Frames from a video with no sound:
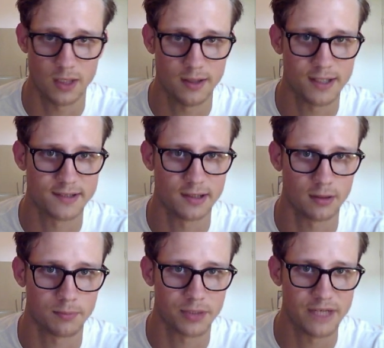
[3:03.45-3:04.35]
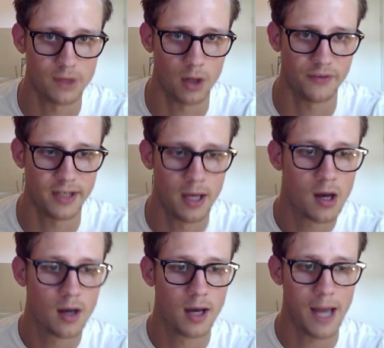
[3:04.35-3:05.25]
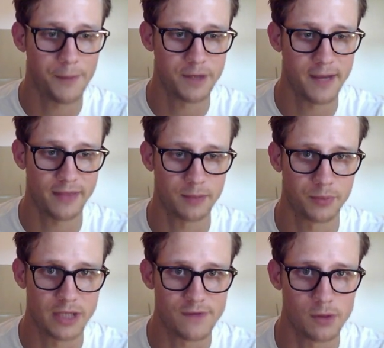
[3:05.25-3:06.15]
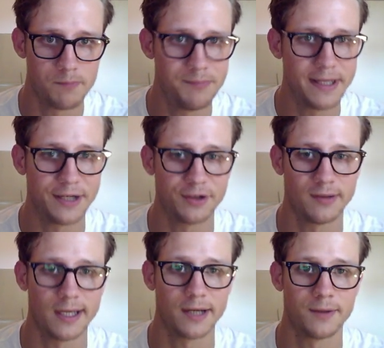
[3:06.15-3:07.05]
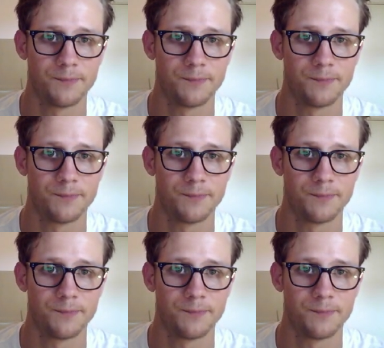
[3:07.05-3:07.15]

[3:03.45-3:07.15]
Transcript: Here's a little preview of it. I'm going to make that preview bigger later.